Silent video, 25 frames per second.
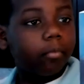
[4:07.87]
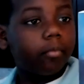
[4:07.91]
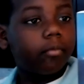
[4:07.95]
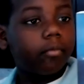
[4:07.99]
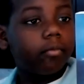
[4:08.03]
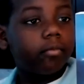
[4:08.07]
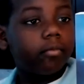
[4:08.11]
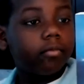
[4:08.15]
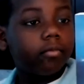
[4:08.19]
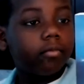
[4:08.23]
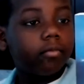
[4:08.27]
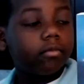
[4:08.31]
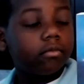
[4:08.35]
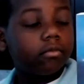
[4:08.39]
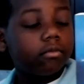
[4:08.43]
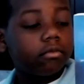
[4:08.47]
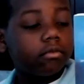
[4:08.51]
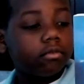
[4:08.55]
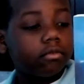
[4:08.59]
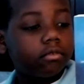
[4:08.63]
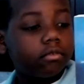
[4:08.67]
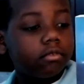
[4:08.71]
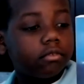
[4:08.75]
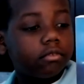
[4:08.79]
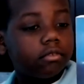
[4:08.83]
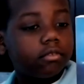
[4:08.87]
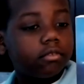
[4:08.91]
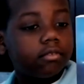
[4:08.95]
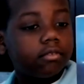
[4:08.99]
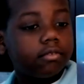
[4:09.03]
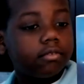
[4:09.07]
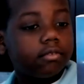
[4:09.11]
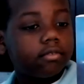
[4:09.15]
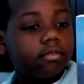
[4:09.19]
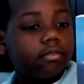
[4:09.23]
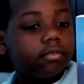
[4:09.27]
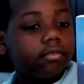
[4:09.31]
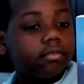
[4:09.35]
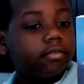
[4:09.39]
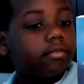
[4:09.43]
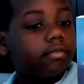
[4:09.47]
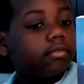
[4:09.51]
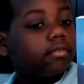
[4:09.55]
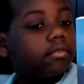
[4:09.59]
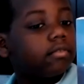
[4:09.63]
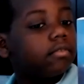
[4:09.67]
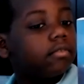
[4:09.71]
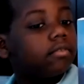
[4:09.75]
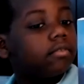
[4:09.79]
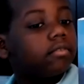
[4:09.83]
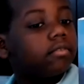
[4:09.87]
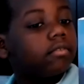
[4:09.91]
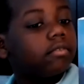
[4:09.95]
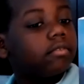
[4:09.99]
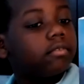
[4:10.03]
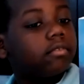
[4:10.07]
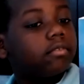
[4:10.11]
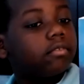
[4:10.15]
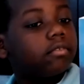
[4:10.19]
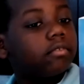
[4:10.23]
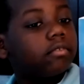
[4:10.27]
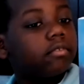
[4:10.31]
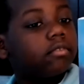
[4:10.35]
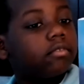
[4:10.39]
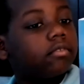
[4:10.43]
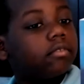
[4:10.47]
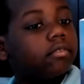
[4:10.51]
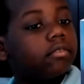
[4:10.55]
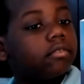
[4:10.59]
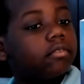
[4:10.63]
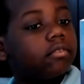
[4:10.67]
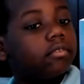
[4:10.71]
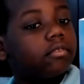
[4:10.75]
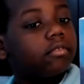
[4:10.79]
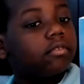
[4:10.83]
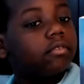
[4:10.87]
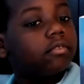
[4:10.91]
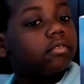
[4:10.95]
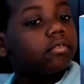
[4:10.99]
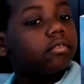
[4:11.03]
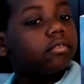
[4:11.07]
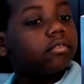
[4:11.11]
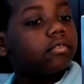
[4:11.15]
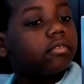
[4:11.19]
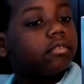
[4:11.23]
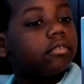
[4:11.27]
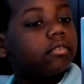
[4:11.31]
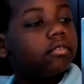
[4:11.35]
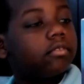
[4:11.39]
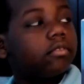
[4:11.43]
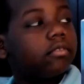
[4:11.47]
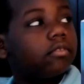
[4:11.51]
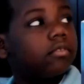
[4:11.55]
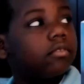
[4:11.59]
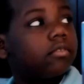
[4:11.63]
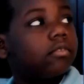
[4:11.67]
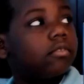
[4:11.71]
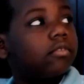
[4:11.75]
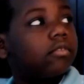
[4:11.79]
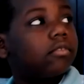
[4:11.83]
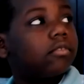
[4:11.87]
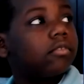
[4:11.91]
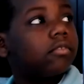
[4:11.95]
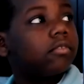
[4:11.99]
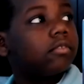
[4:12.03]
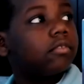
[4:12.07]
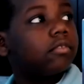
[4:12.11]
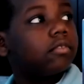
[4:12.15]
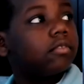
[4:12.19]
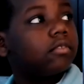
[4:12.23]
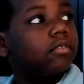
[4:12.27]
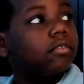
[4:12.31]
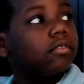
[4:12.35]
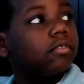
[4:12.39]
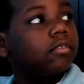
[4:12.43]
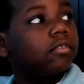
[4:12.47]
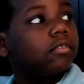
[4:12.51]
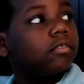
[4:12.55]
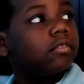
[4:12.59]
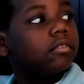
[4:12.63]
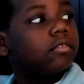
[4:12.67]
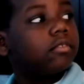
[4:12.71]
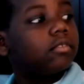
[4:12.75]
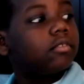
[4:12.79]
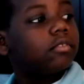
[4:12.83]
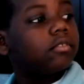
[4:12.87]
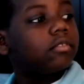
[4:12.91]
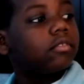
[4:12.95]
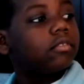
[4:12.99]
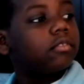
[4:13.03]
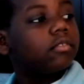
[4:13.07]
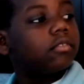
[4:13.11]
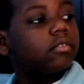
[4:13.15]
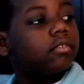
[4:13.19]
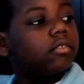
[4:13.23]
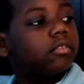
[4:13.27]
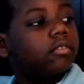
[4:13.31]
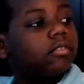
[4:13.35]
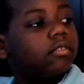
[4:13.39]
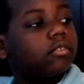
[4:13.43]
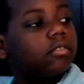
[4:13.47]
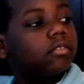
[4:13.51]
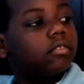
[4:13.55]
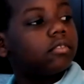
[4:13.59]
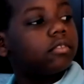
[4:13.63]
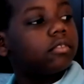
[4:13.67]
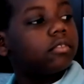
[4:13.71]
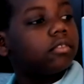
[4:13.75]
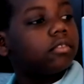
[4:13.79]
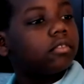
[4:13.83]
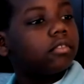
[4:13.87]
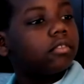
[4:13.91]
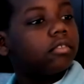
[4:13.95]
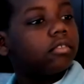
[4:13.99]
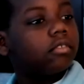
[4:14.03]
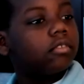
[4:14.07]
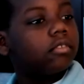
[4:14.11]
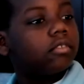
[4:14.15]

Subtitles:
(not speaking)